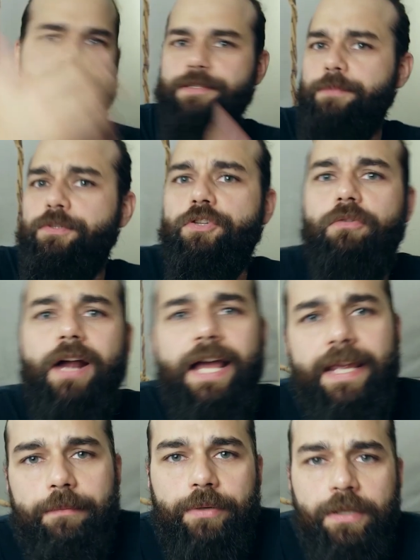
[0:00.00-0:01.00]

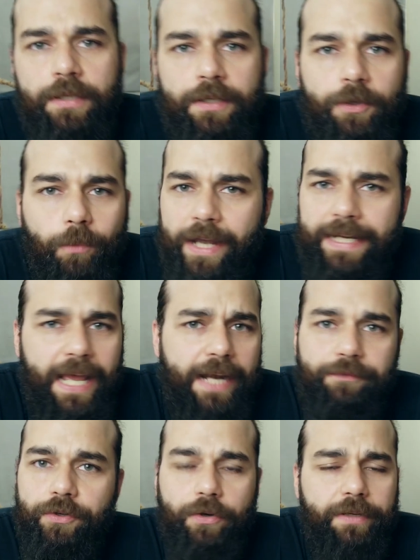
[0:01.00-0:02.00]
subscribe. Why not?
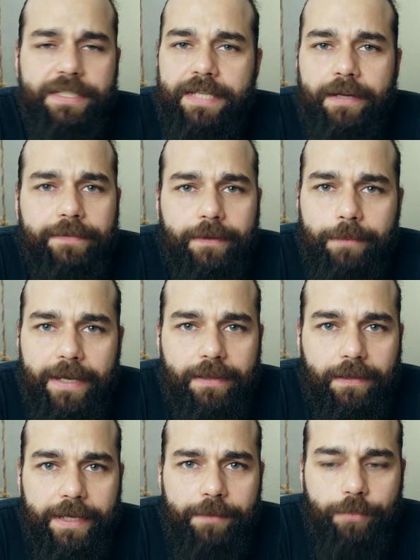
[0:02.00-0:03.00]
If you're already down there by the
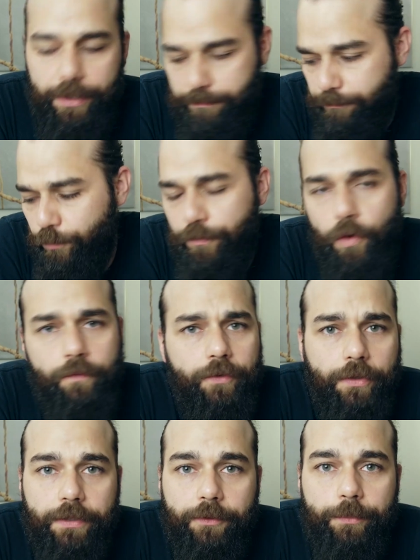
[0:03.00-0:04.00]
like button, move over
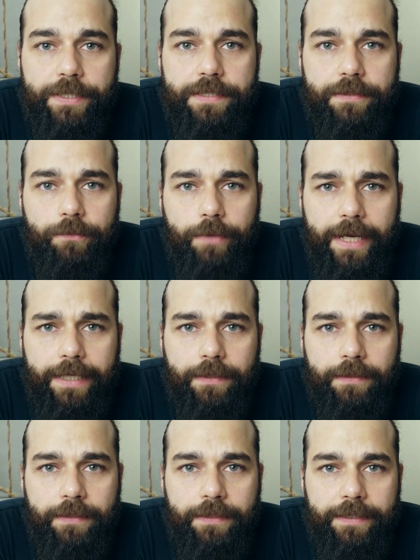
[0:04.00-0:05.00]
a little bit to the right.
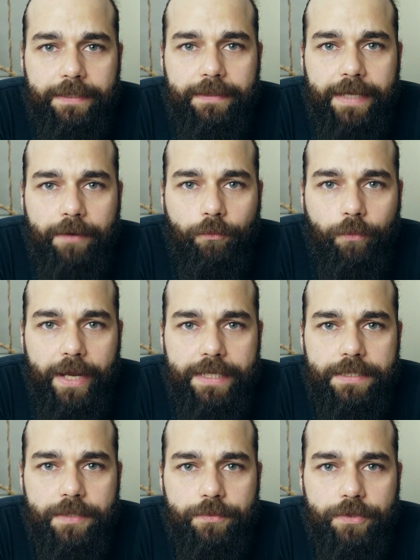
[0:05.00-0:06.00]
Hit that
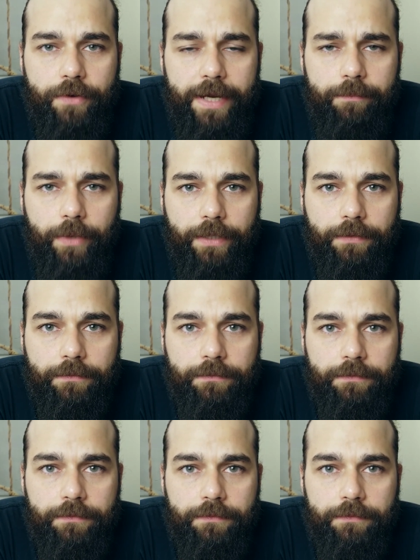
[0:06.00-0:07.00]
red subscribe button.
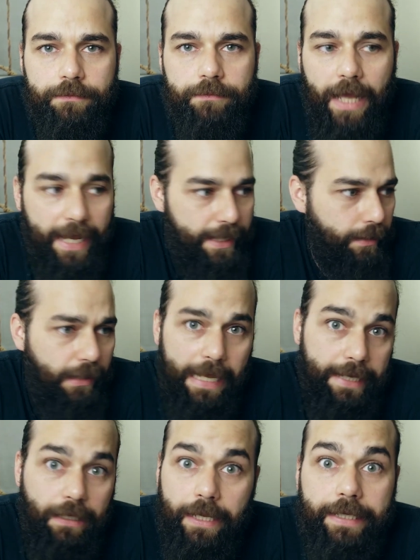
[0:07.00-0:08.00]

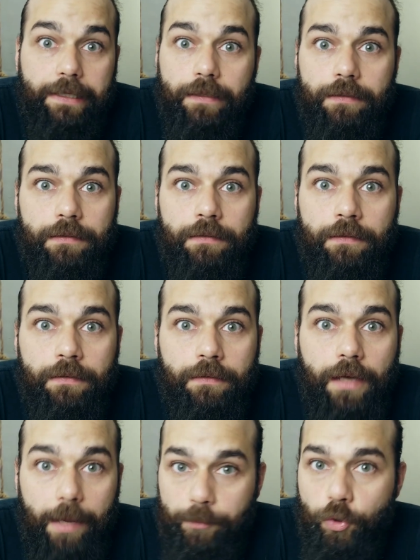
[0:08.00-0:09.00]
I'd like it.
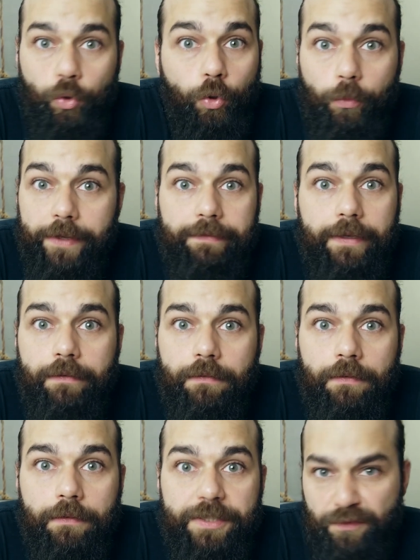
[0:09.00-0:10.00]
I'm cool with it.
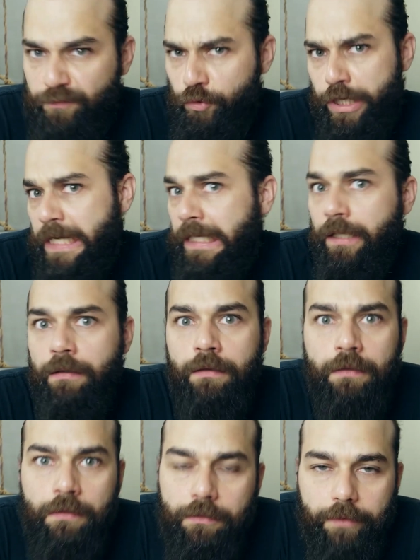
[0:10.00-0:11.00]
It's free,
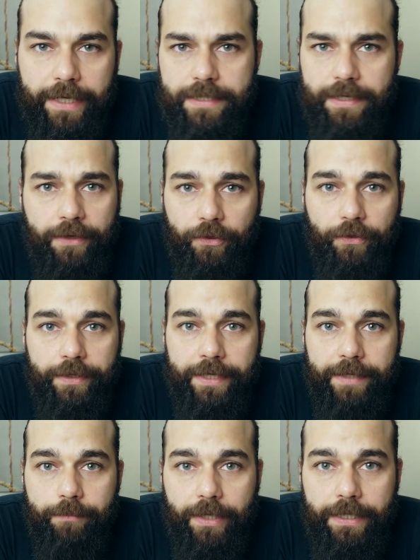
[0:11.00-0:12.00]
right? It's not hurting
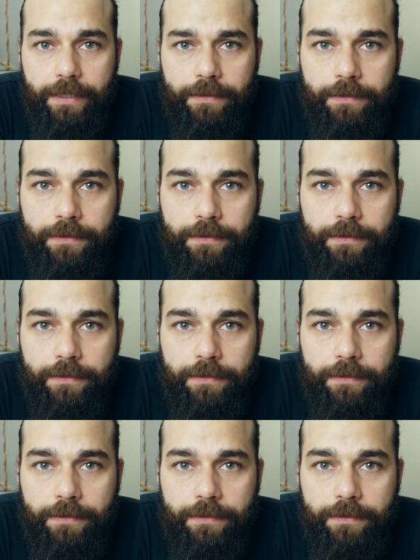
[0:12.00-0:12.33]
anybody.